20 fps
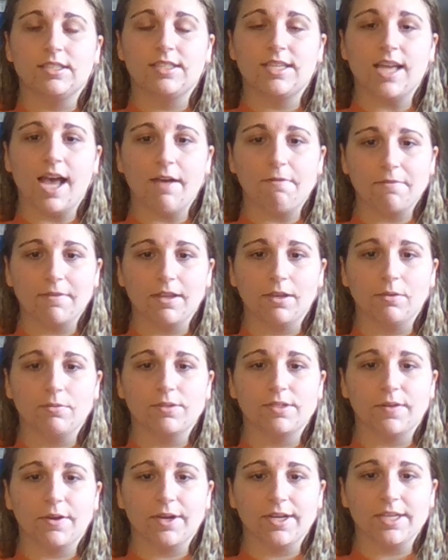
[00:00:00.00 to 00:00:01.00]
Definitely
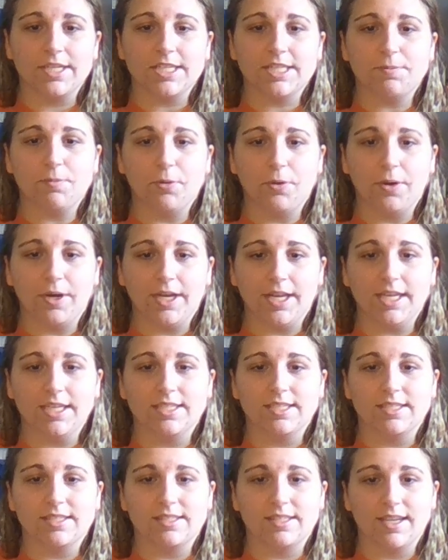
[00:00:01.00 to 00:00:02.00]
was very
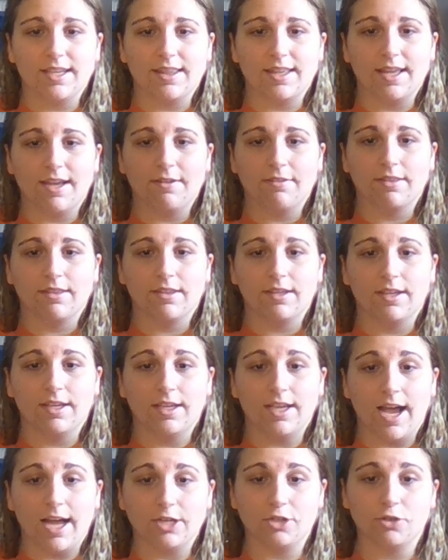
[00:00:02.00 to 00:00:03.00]
disappointed to see that
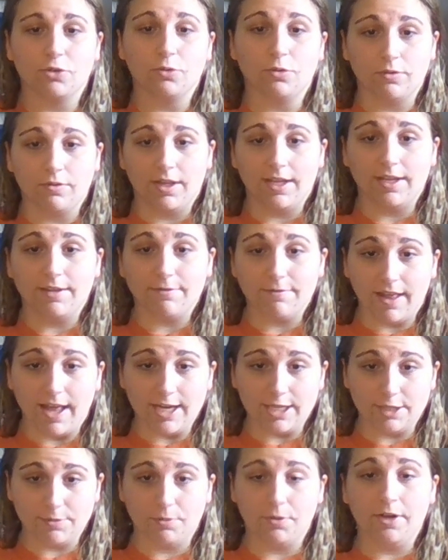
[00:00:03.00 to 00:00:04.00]
the actual
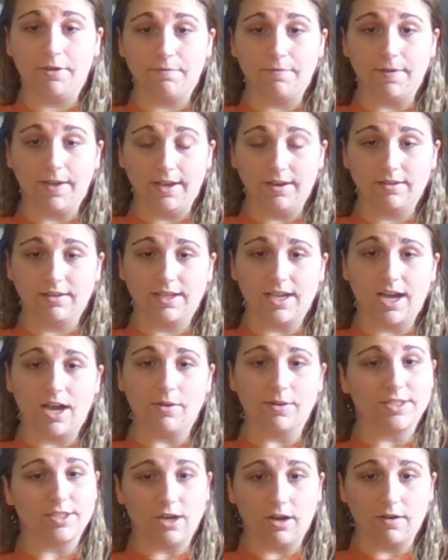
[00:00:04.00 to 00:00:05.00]
Flashpoint event got
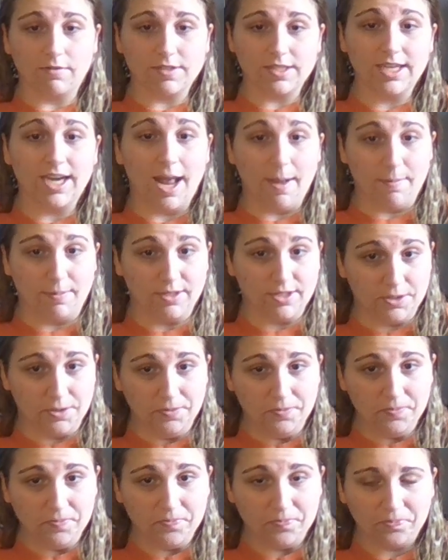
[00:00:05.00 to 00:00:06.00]
resolved in an
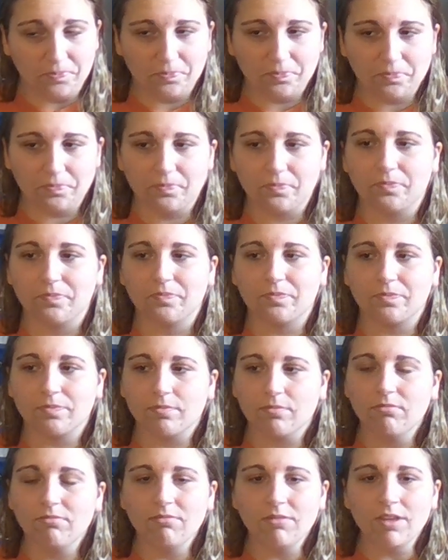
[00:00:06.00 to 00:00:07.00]
episode.
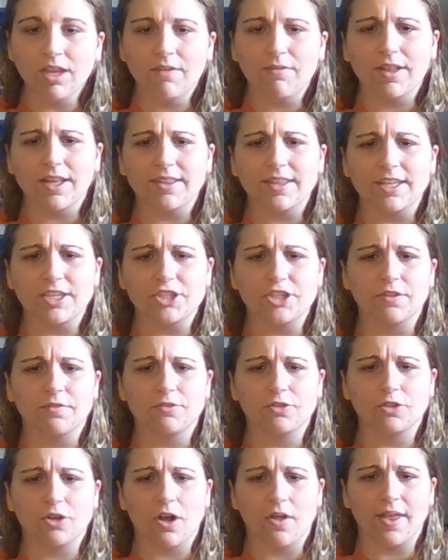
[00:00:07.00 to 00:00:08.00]
I feel like they should
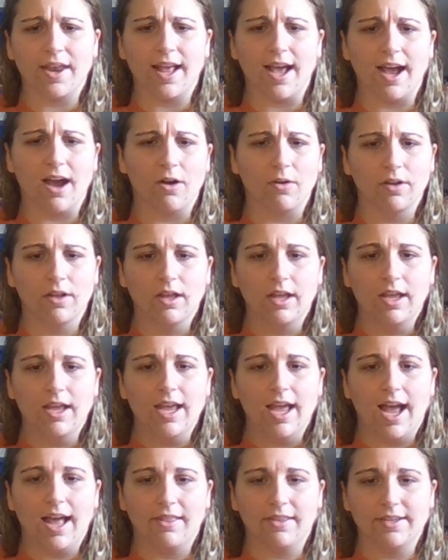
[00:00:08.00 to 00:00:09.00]
have drawn that out
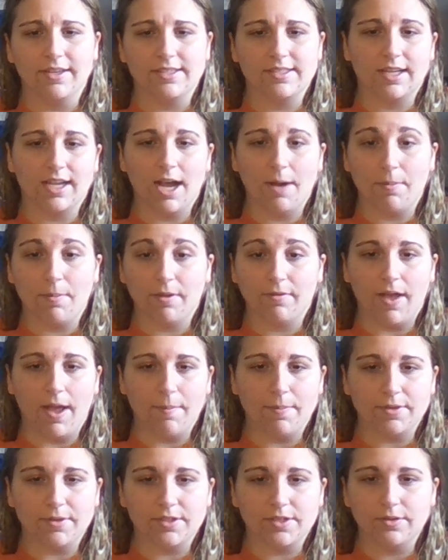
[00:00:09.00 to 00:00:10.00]
at least a couple of
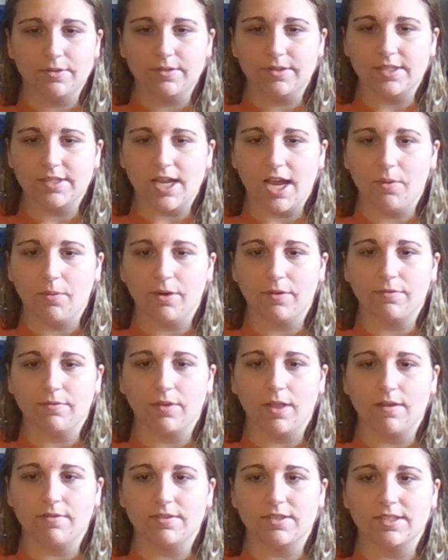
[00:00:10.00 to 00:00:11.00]
episodes. I would have
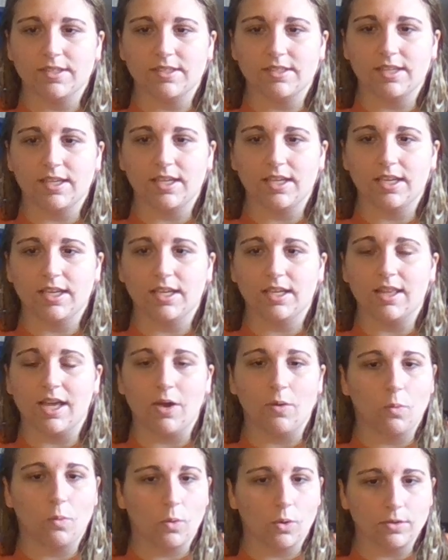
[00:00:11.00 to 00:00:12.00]
loved to see
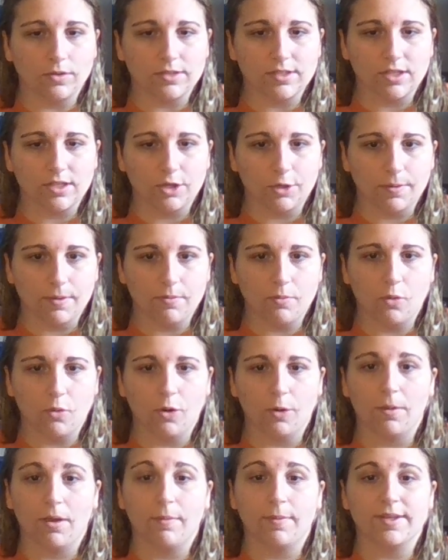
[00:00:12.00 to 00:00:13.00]
that world a little bit
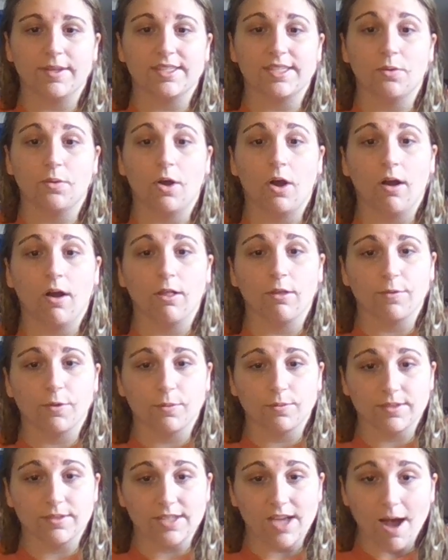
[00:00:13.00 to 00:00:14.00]
more, maybe see what
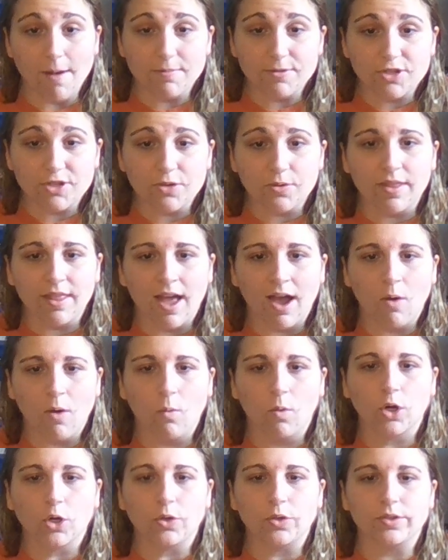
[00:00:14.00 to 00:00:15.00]
Oliver was up to in that
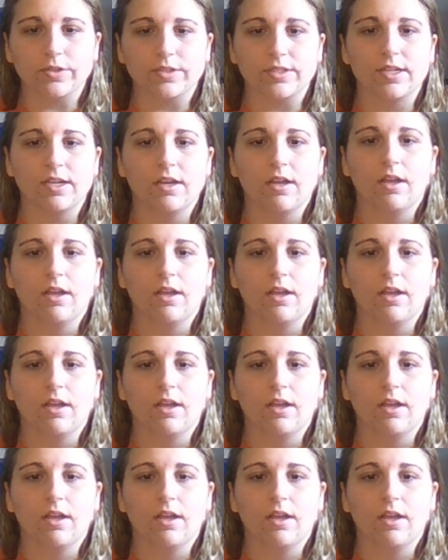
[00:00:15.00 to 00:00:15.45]
world,